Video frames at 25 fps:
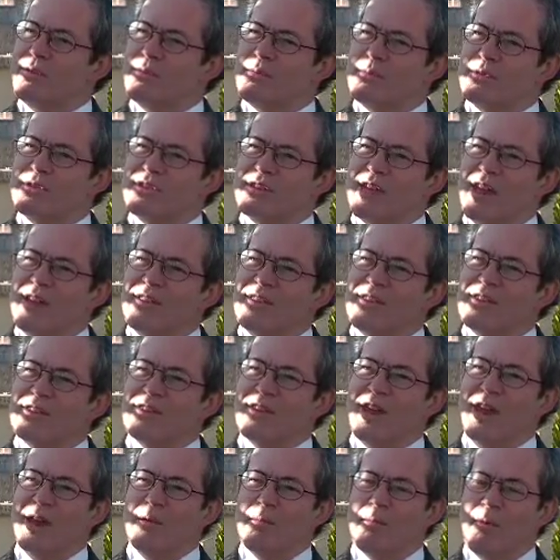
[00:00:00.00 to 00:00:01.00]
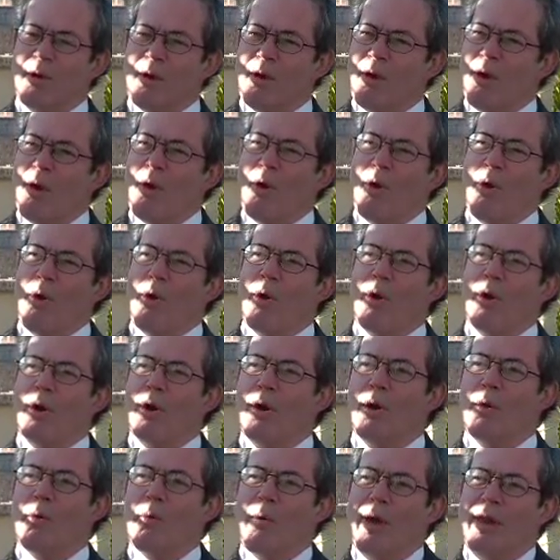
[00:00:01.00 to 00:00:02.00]
stayed the same or
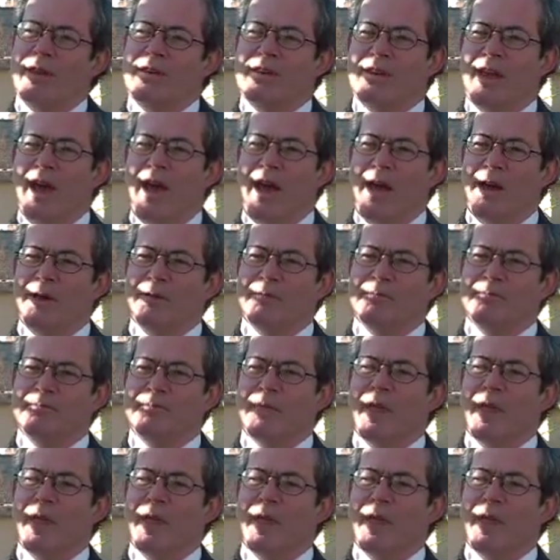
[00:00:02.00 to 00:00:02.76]
went down.